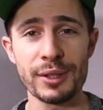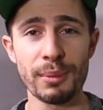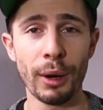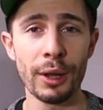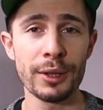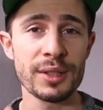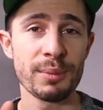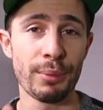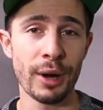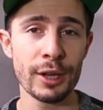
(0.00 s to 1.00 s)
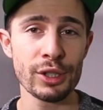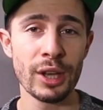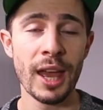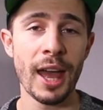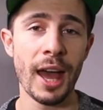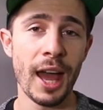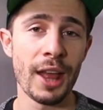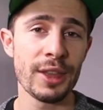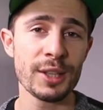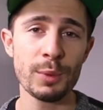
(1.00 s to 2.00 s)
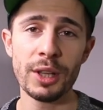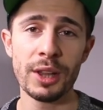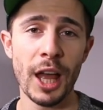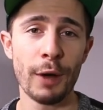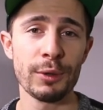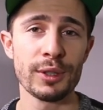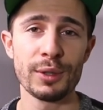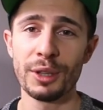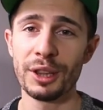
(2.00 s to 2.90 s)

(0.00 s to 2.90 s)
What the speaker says: smallest brush, and this will allow you to